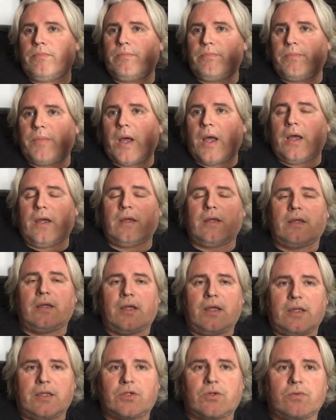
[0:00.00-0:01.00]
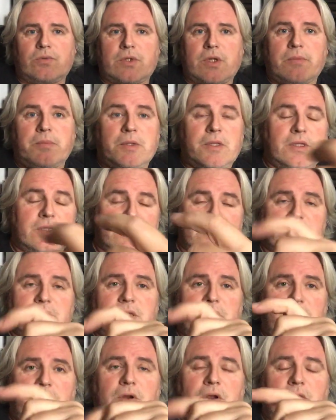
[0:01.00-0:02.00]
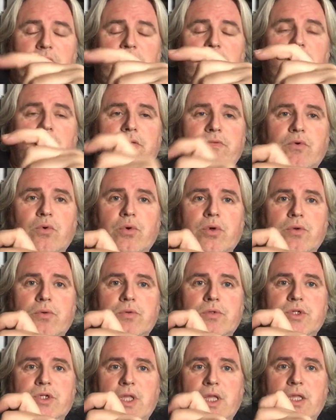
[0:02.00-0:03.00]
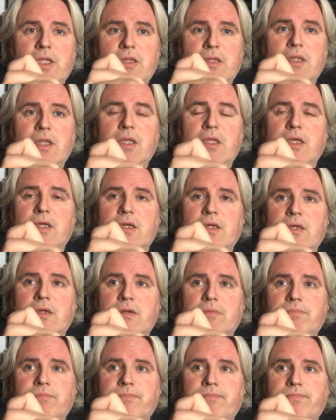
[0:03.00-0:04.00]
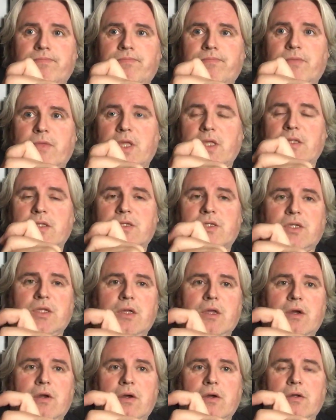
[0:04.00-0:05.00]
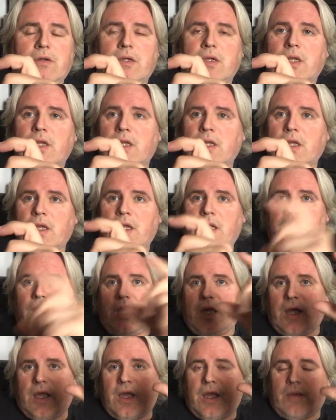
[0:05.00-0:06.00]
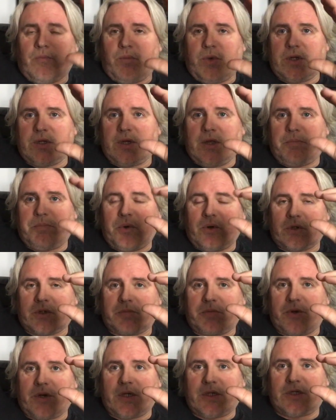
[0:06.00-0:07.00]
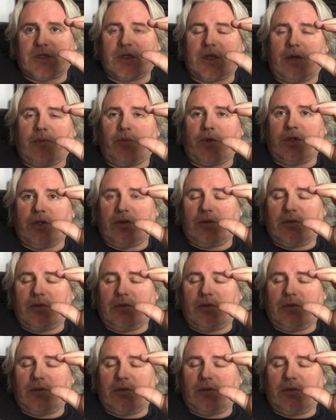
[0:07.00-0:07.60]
but it's also because there are a lot of oils in the cigar, and when they're box pressed and when